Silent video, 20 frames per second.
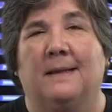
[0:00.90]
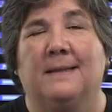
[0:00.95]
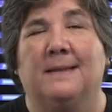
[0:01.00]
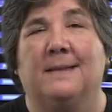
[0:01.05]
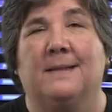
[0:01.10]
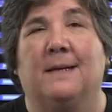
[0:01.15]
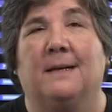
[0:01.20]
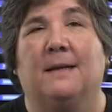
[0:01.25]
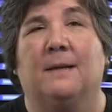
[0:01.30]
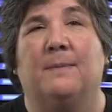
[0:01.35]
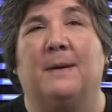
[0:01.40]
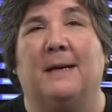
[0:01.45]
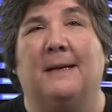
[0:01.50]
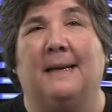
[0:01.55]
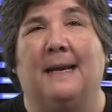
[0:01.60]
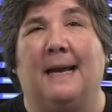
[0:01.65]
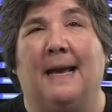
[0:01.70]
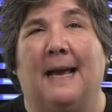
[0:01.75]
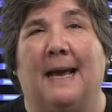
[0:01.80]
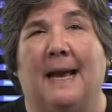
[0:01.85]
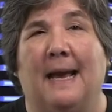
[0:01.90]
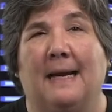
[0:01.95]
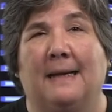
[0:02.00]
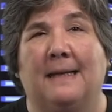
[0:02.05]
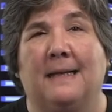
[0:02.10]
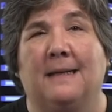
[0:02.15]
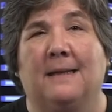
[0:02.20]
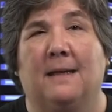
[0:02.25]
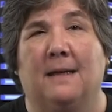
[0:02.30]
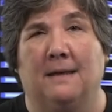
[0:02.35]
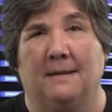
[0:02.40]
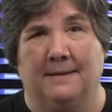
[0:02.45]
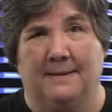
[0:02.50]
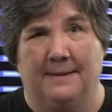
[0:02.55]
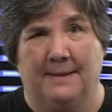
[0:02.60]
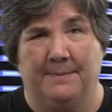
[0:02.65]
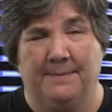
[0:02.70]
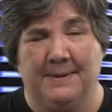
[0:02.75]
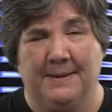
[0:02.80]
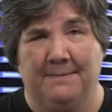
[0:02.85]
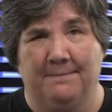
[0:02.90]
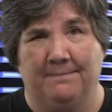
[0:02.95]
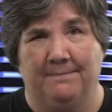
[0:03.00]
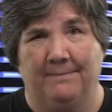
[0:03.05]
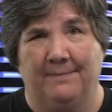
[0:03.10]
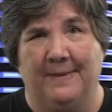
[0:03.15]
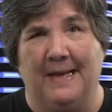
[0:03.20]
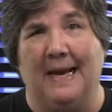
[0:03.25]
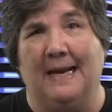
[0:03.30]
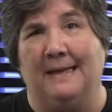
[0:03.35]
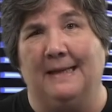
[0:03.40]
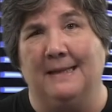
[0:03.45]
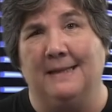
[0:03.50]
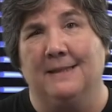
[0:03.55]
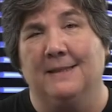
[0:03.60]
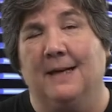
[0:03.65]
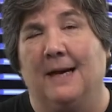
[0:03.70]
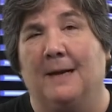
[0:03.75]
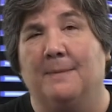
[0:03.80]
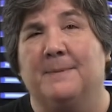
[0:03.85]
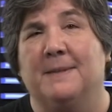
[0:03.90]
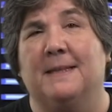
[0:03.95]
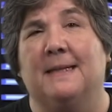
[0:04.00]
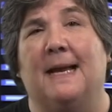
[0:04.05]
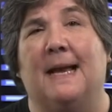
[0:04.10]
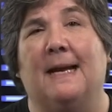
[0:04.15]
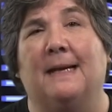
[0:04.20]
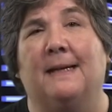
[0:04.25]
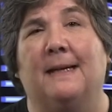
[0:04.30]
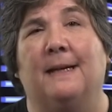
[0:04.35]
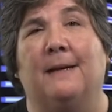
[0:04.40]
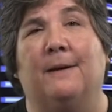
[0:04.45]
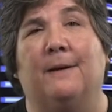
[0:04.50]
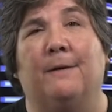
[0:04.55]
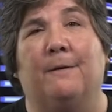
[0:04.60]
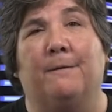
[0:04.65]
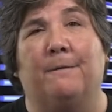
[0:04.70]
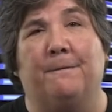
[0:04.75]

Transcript: Let's talk about hacking concepts, hacking types, and hacking